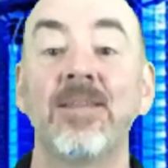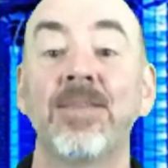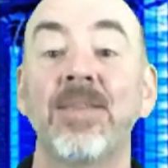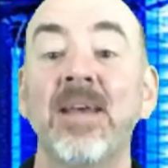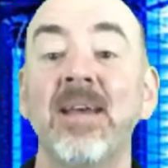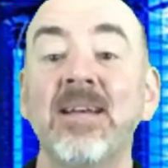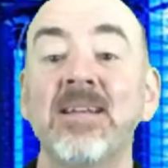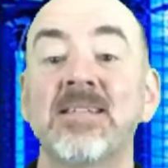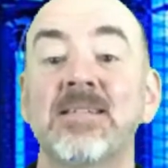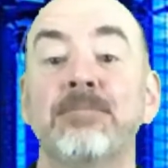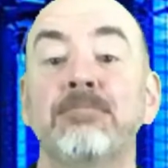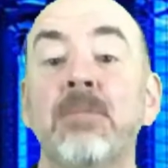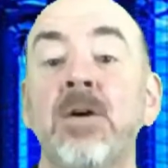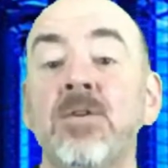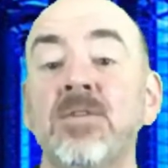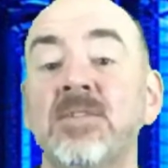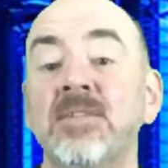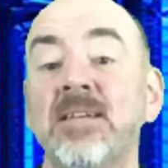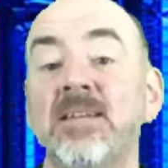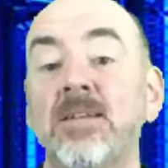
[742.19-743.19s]
thanks
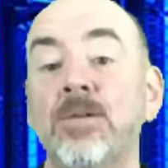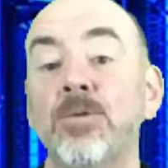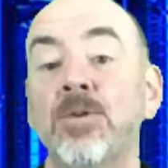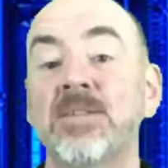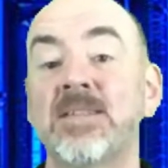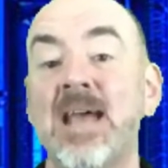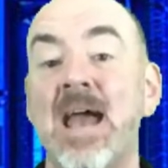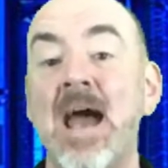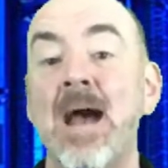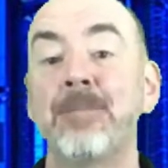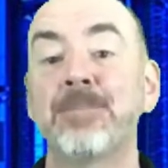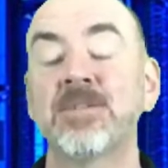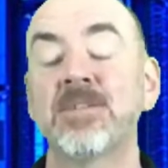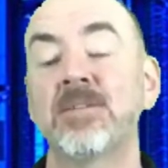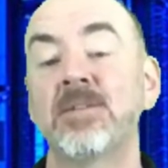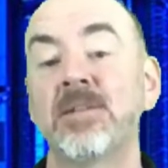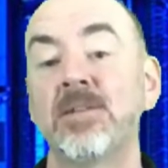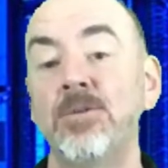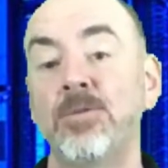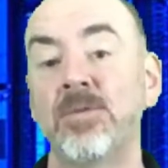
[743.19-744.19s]
mostly to its
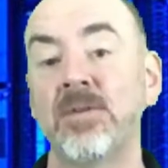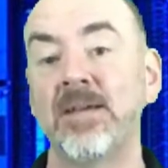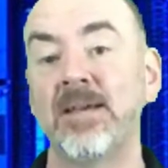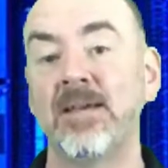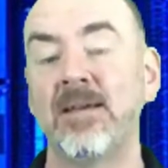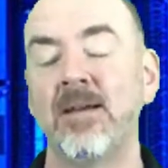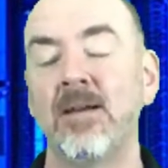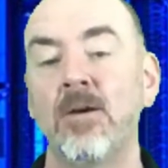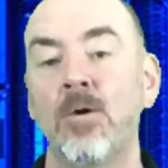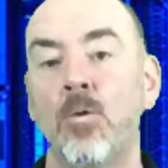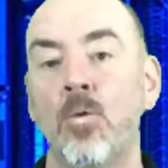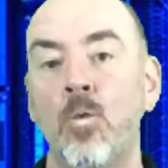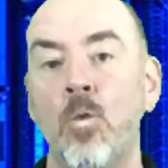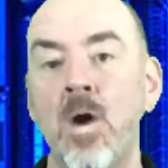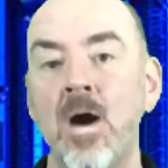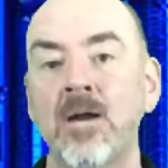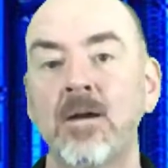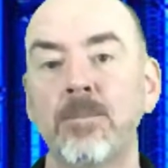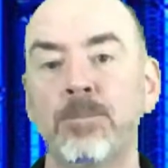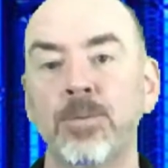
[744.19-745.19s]
absolutely
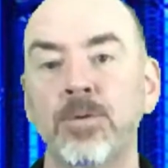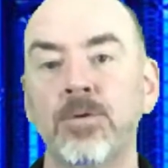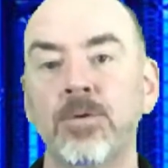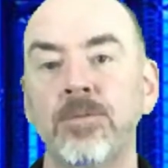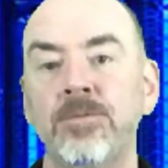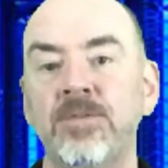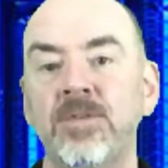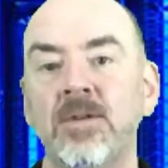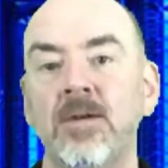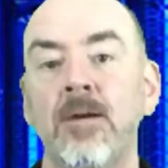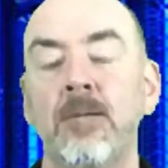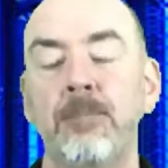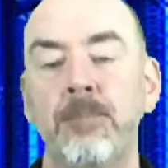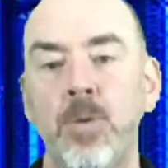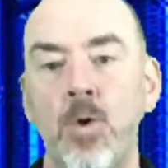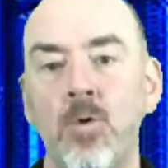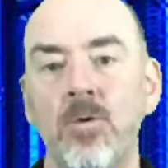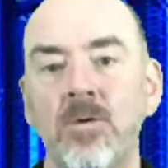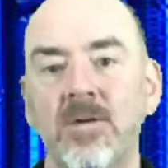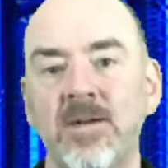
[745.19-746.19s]
waterproofed
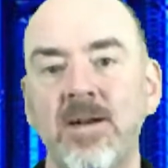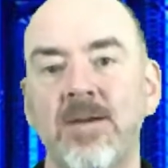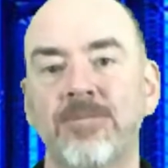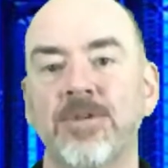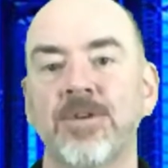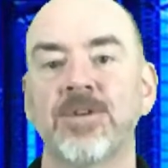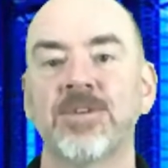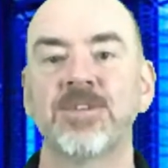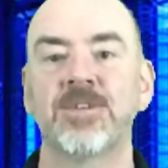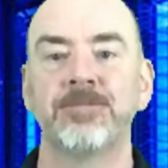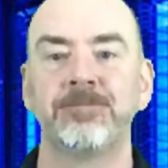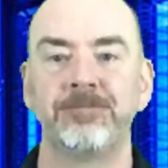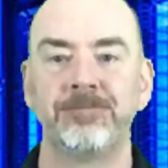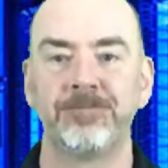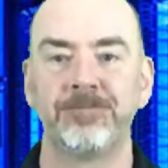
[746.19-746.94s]
port covers.